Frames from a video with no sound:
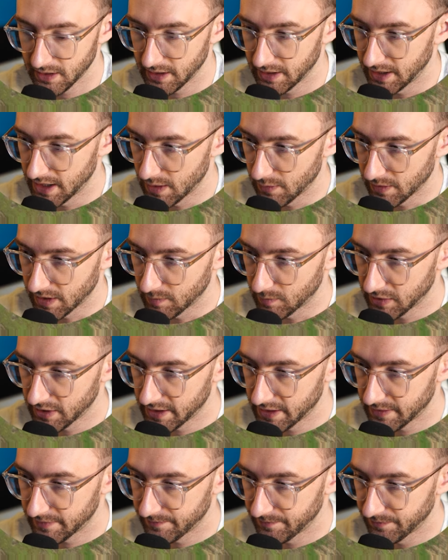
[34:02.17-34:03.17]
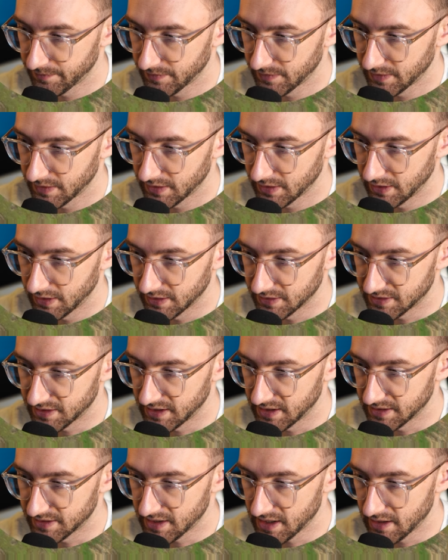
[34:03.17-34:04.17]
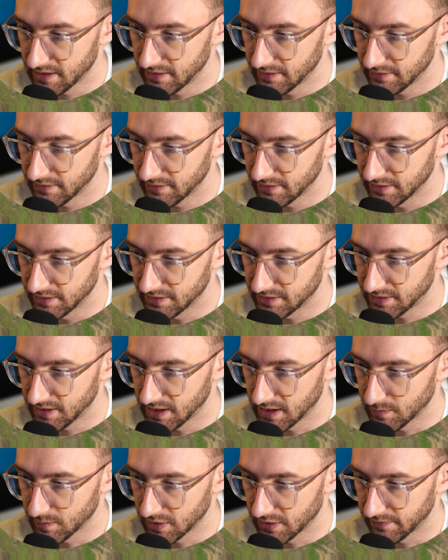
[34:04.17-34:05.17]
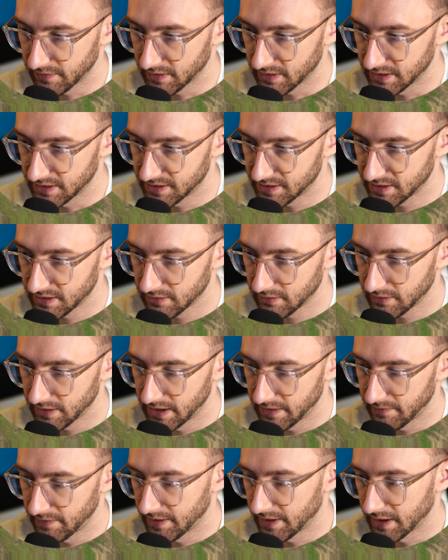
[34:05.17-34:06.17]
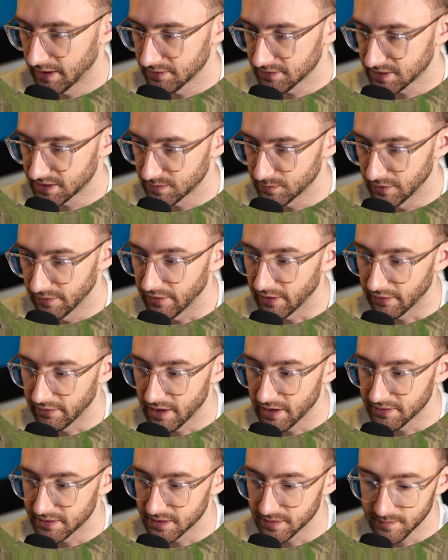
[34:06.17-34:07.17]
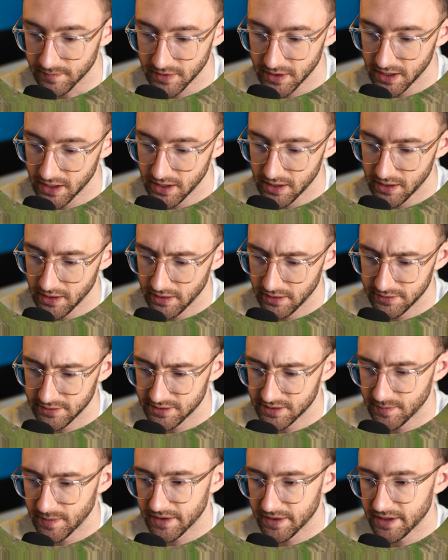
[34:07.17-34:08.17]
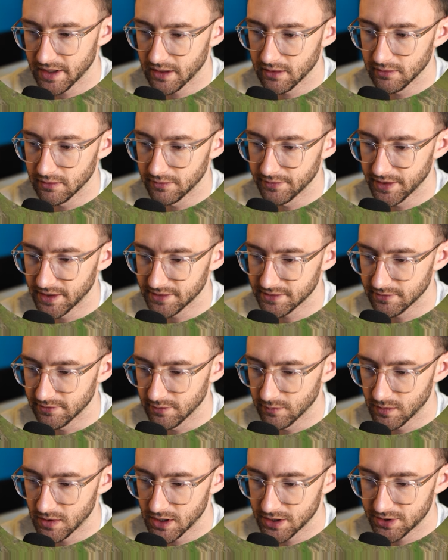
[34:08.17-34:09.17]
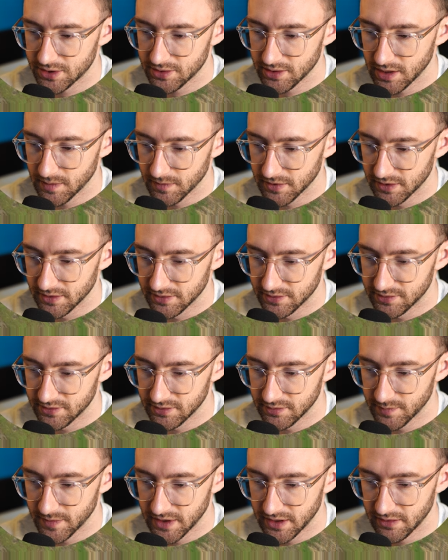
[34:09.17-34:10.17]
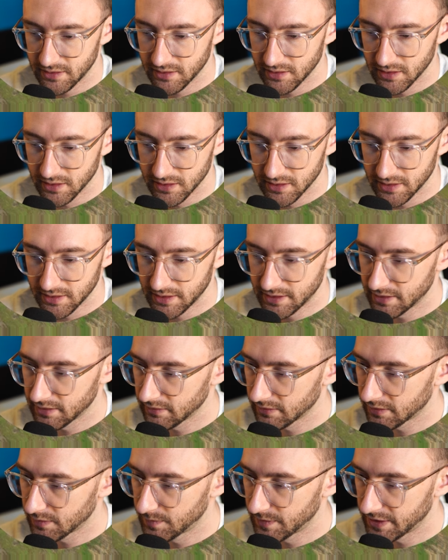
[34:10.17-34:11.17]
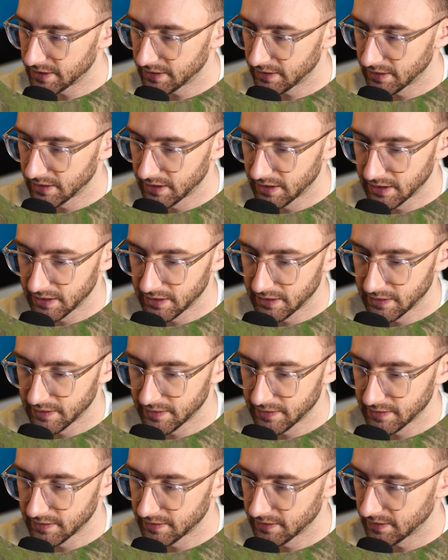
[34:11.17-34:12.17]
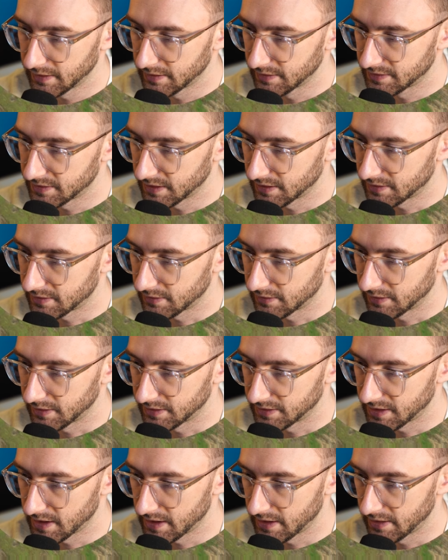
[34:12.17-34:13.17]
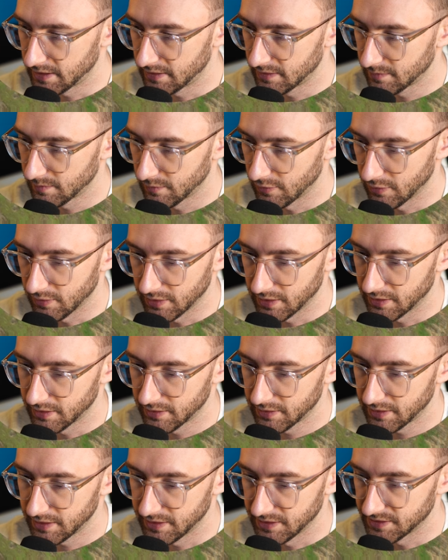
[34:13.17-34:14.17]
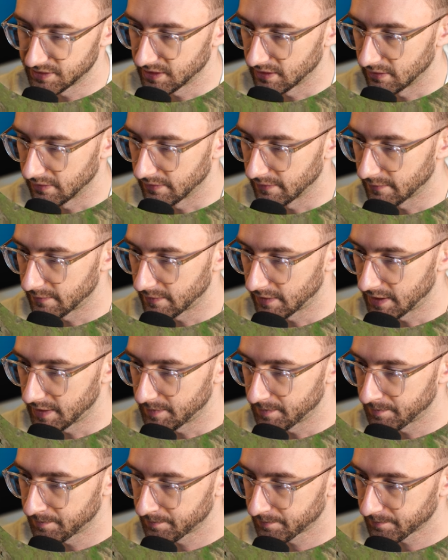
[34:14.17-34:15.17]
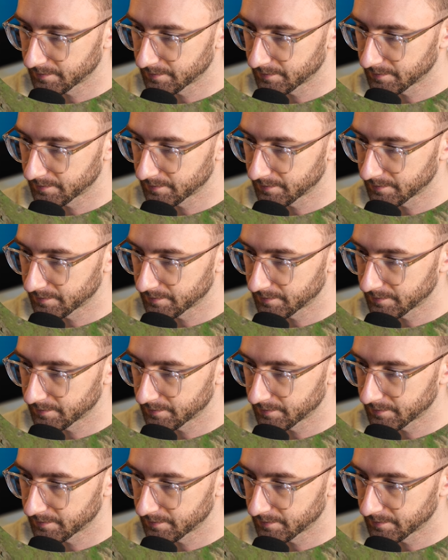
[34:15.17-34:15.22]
And now when I play it, you can see his head is staying perfectly still and everything else is moving around him. And just to make that a little nicer to watch, I'm going to zoom it in a little bit and center his head more in the center of the frame.